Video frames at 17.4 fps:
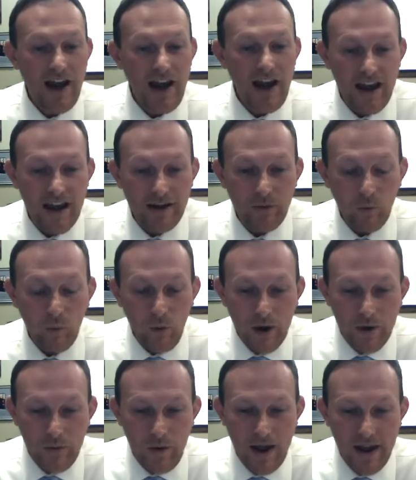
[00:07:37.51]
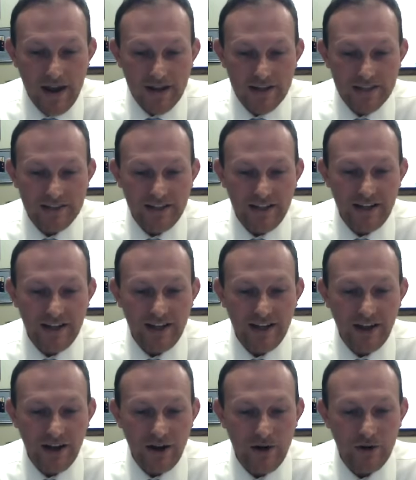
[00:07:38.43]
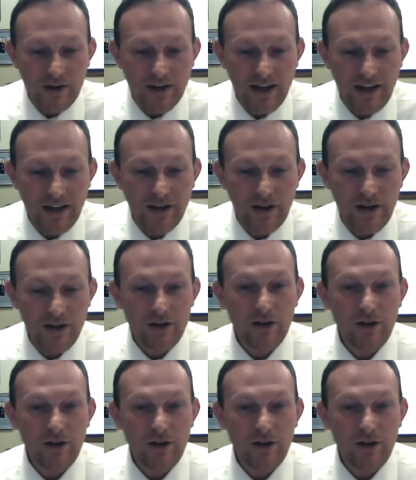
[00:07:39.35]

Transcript: And one way a C E O can